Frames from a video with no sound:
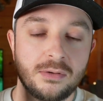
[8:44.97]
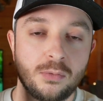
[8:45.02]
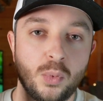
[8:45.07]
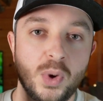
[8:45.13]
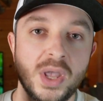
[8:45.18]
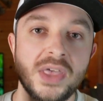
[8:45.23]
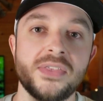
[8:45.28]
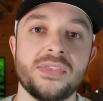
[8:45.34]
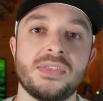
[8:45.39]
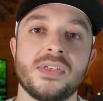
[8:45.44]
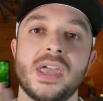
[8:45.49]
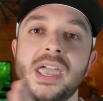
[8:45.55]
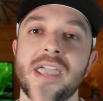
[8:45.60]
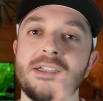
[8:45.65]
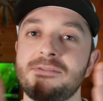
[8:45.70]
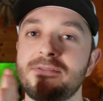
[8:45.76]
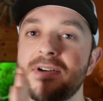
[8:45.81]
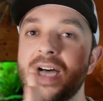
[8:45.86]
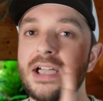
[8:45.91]
with
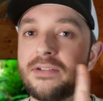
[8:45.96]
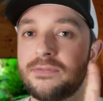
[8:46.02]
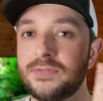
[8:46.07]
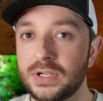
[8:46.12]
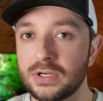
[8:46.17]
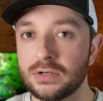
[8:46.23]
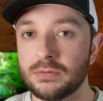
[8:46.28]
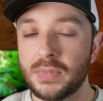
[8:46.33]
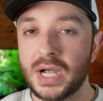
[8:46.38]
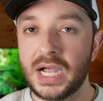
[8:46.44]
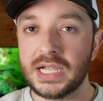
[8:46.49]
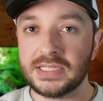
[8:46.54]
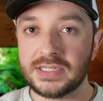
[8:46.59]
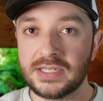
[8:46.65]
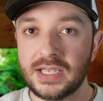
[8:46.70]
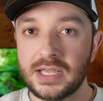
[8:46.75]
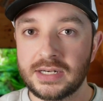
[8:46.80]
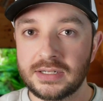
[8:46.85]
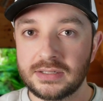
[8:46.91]
a 5-figure
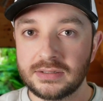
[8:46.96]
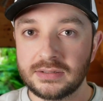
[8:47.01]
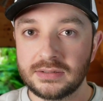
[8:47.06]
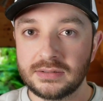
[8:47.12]
mindset.